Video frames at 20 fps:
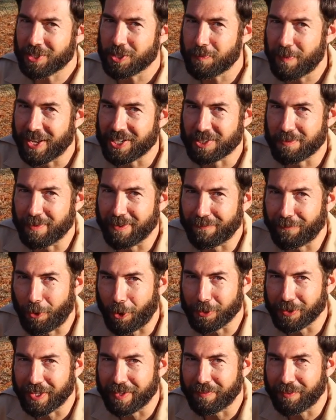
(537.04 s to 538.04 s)
specimens for
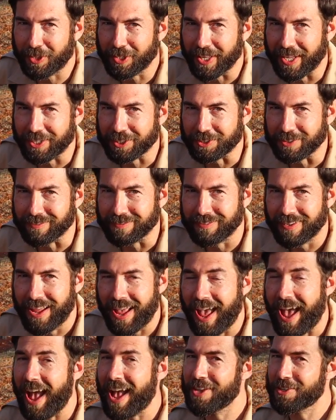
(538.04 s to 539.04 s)
our leaf collection.
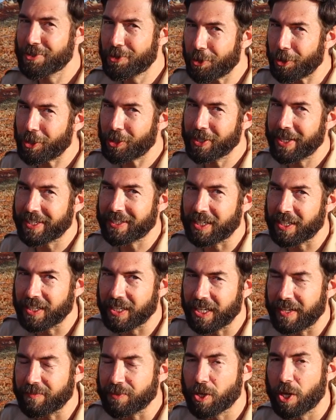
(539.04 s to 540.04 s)
As you're collecting
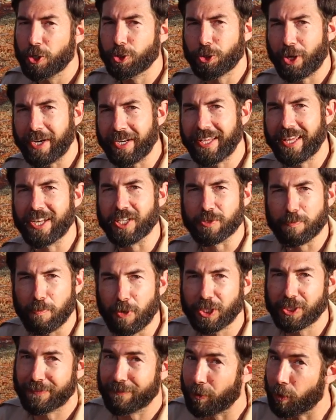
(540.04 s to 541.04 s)
leaves, try to get as
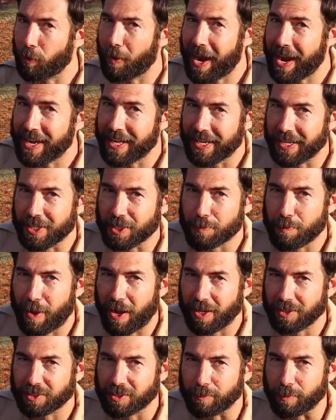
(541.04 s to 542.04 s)
much variety as
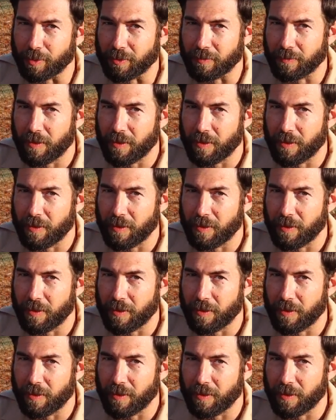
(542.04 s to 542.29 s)
possible.